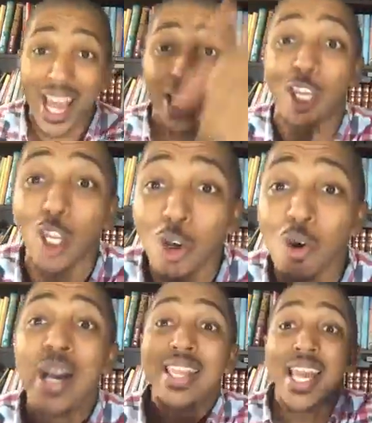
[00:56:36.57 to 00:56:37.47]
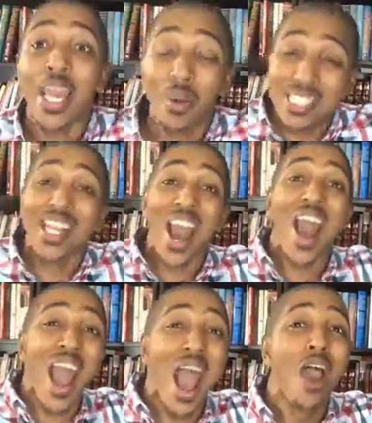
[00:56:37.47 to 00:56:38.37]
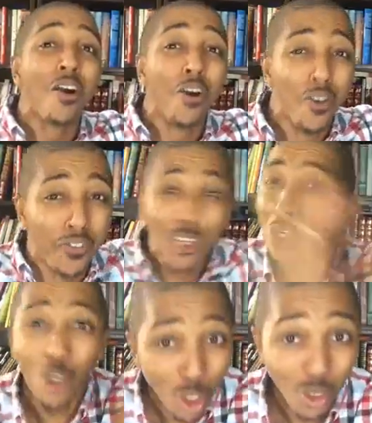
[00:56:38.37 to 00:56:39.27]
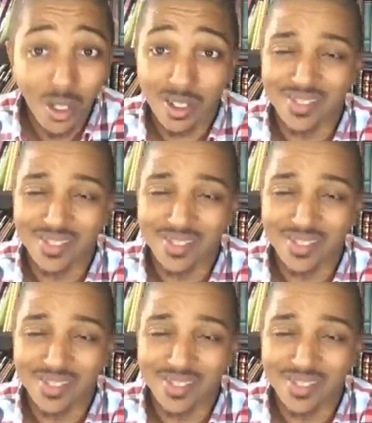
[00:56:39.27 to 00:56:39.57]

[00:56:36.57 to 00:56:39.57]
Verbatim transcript: like you, that he would die for you,